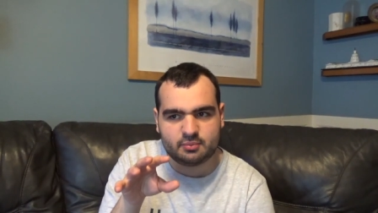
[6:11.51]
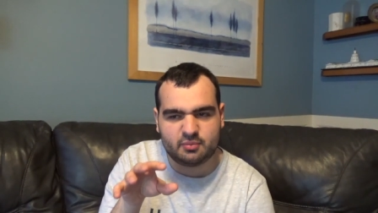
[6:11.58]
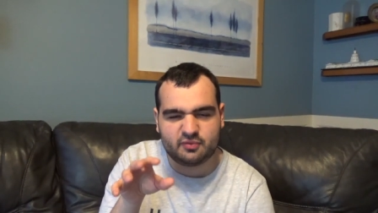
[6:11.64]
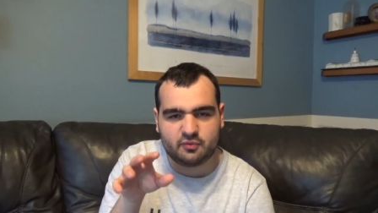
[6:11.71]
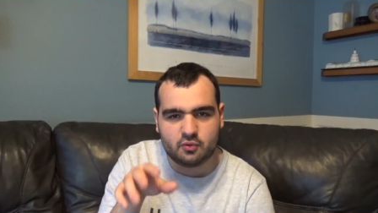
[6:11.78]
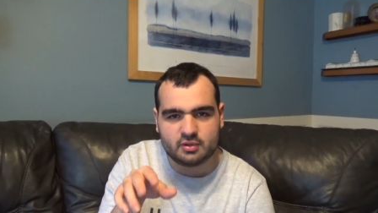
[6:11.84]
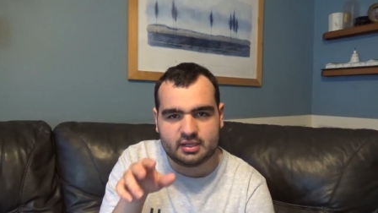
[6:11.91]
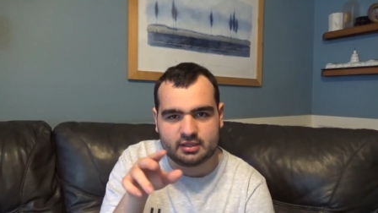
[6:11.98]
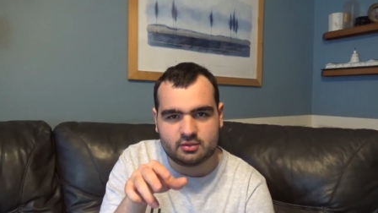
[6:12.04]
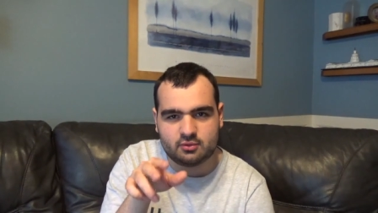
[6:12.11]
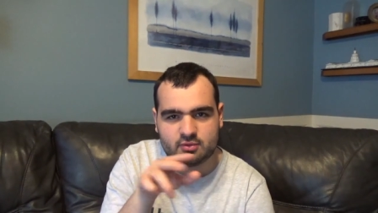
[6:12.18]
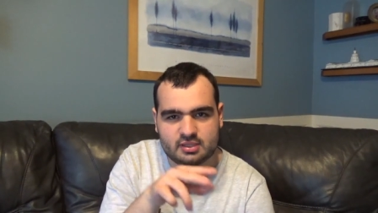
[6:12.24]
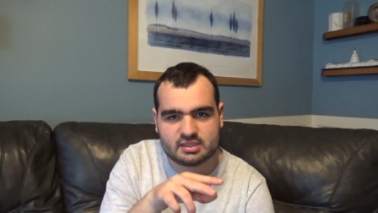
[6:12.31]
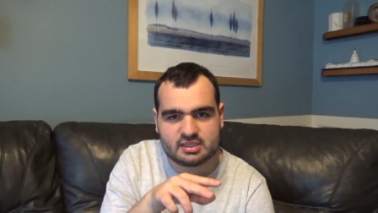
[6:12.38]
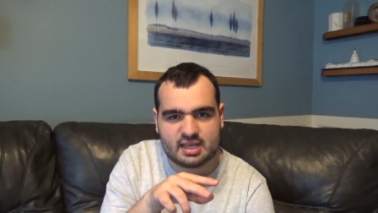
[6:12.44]
before they
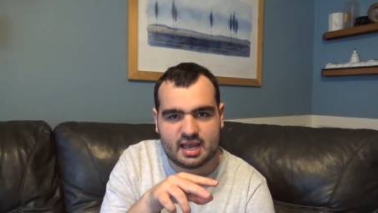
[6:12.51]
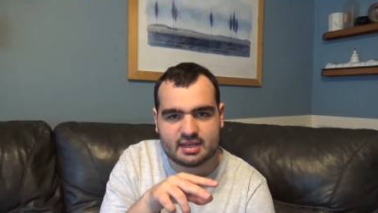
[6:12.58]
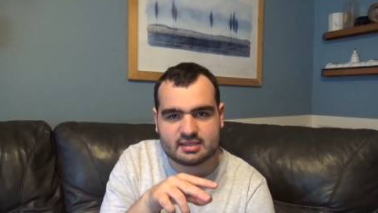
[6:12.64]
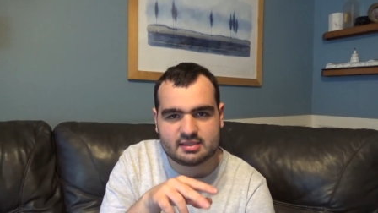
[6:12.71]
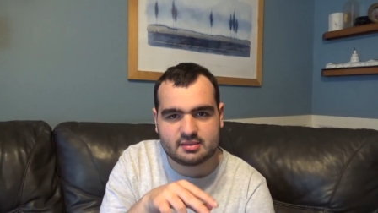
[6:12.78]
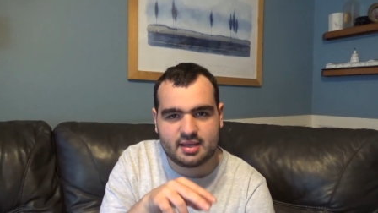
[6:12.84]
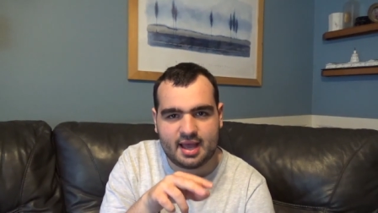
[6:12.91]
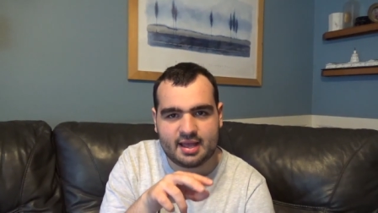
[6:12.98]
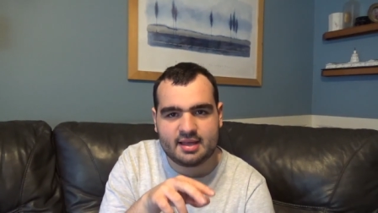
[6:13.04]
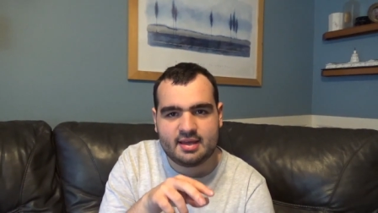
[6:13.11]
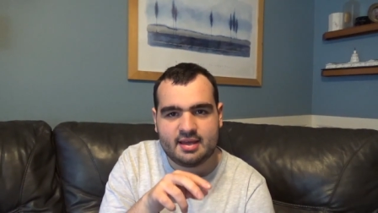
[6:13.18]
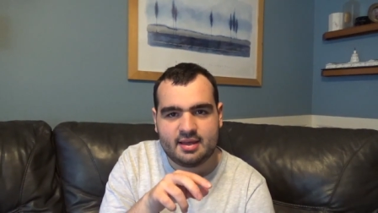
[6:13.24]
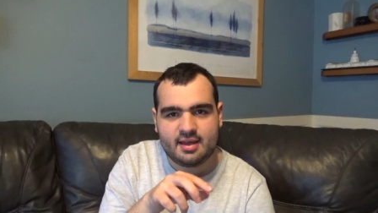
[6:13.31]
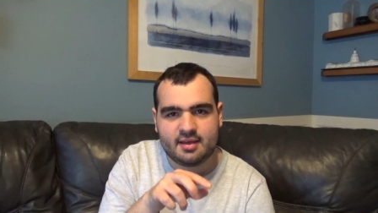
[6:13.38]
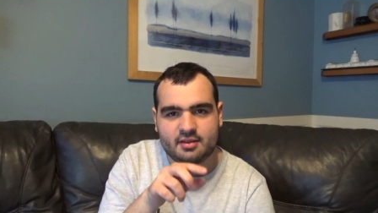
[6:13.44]
do the sex, that
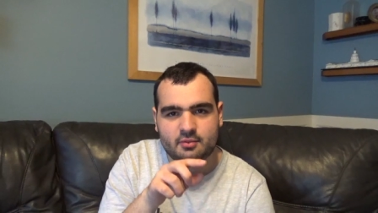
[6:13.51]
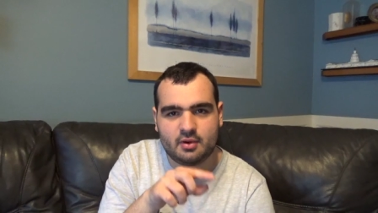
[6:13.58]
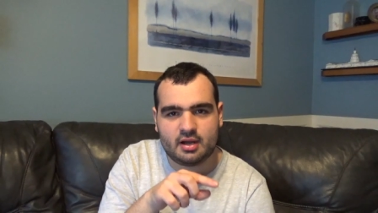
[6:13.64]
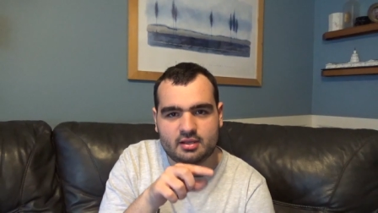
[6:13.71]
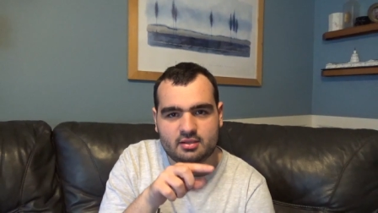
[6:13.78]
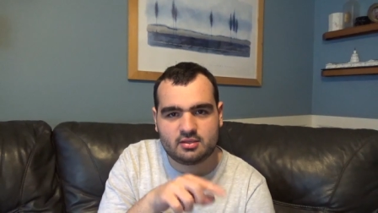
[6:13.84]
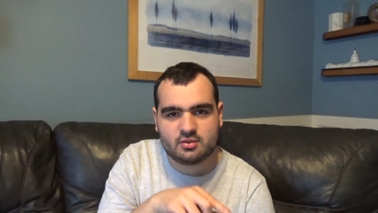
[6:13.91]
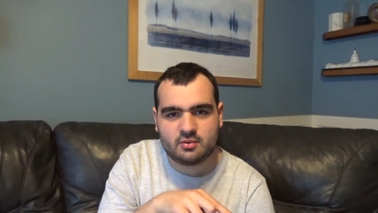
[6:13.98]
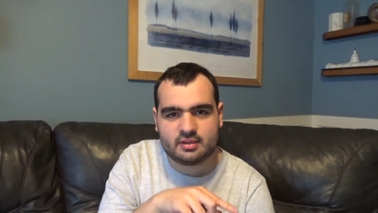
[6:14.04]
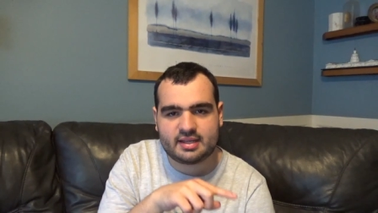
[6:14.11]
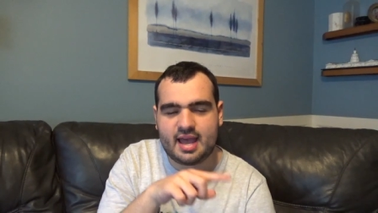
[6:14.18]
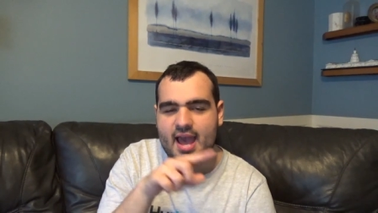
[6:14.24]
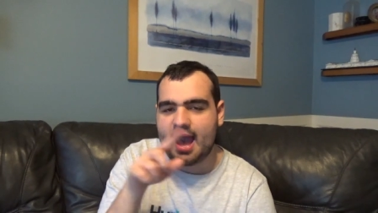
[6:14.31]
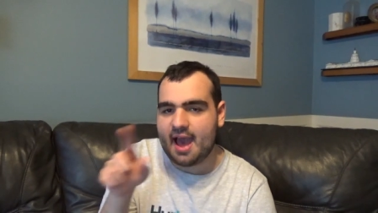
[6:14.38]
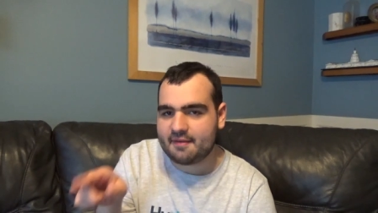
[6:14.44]
if they wanted to do it
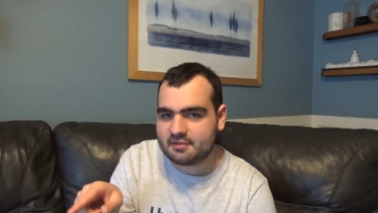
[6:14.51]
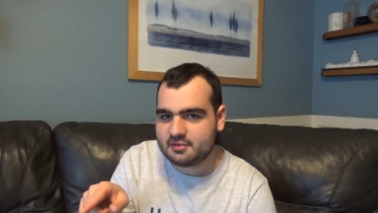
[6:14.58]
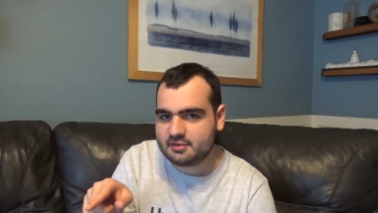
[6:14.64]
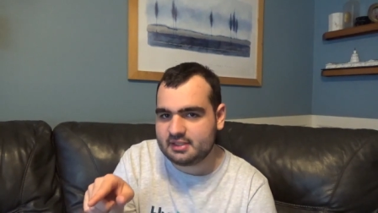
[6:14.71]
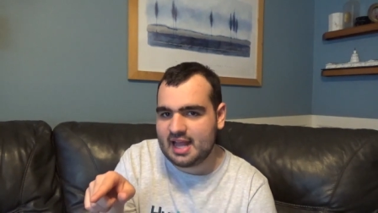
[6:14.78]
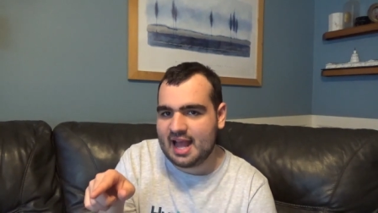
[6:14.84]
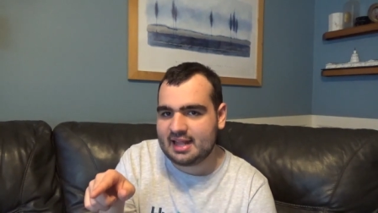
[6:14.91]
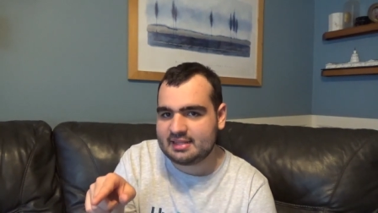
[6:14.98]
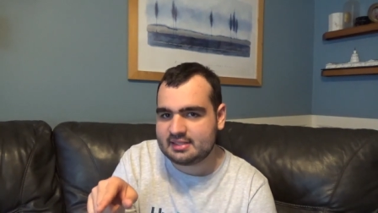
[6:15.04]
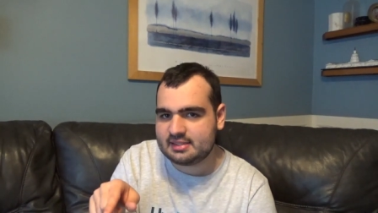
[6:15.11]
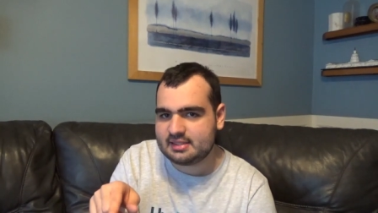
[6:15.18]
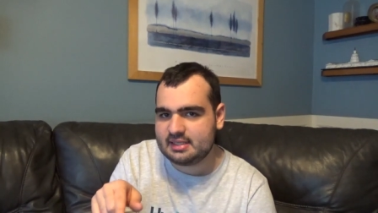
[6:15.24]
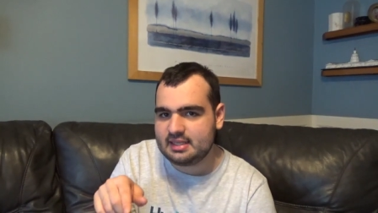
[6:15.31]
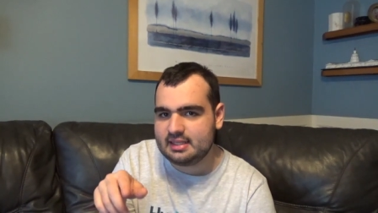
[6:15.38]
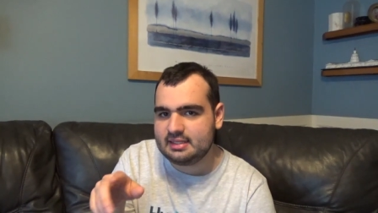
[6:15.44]
after that
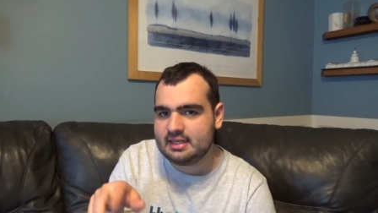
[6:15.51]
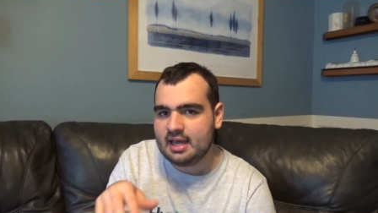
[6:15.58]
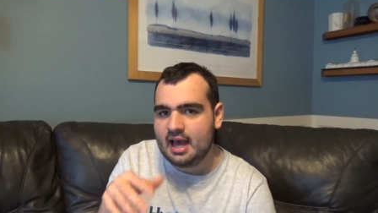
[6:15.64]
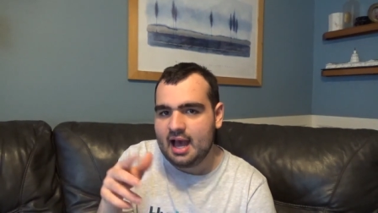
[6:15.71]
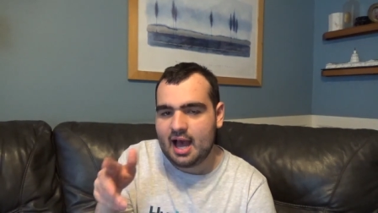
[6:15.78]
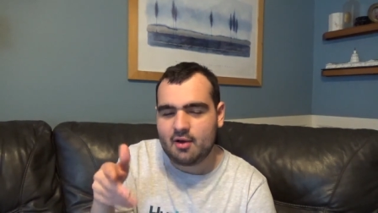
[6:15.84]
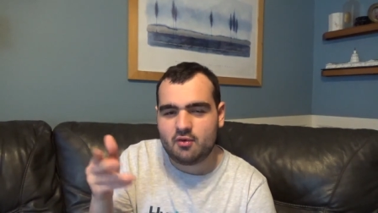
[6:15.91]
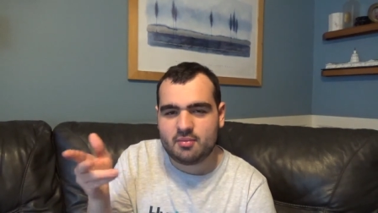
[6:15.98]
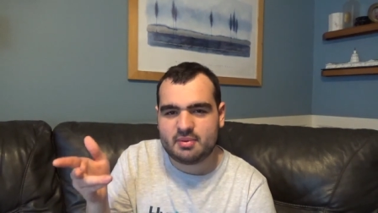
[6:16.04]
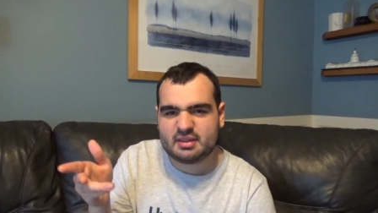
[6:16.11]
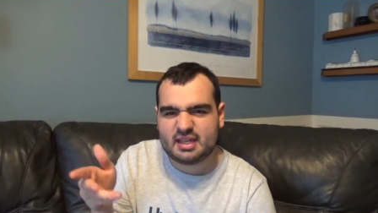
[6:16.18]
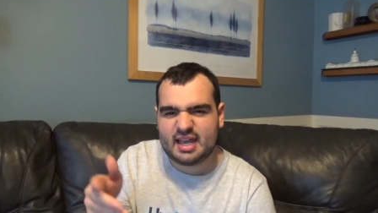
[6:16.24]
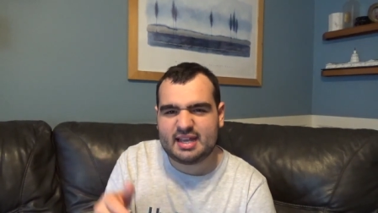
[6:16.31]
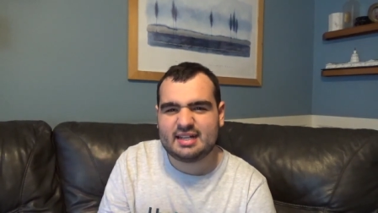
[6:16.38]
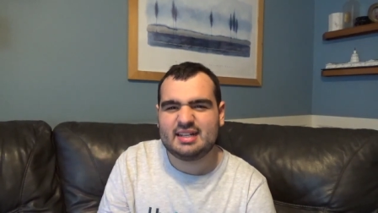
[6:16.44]
scene, I would have been
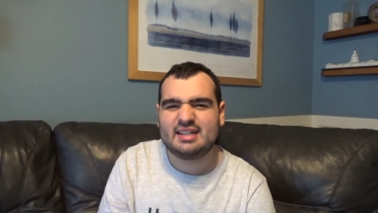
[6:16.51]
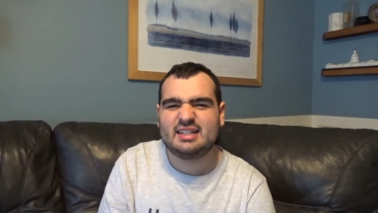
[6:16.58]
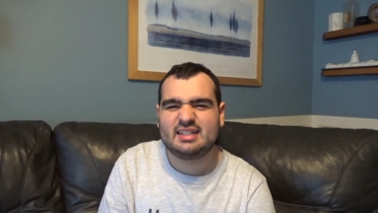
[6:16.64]
like,